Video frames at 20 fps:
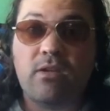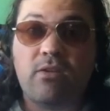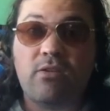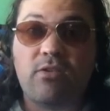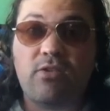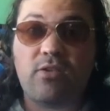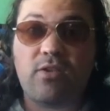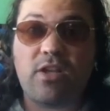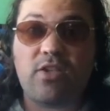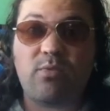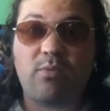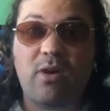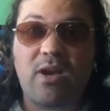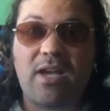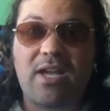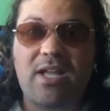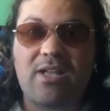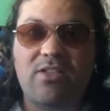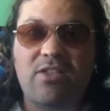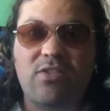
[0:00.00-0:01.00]
So that's
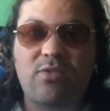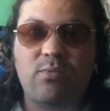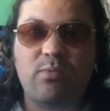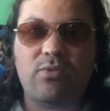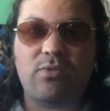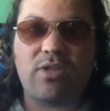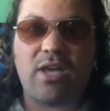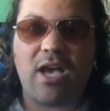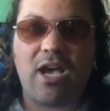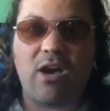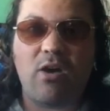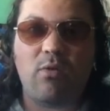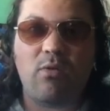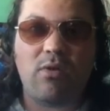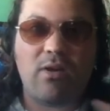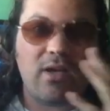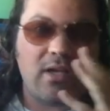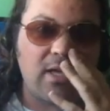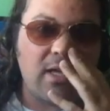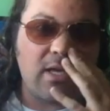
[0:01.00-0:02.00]
why it's a
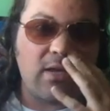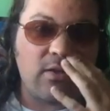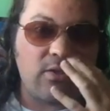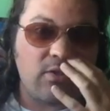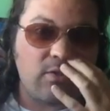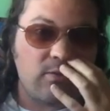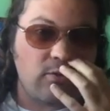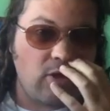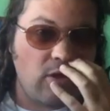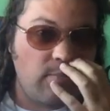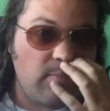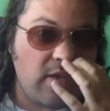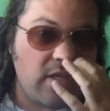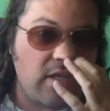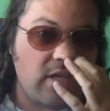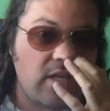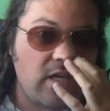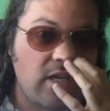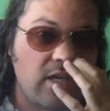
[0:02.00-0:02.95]
little bit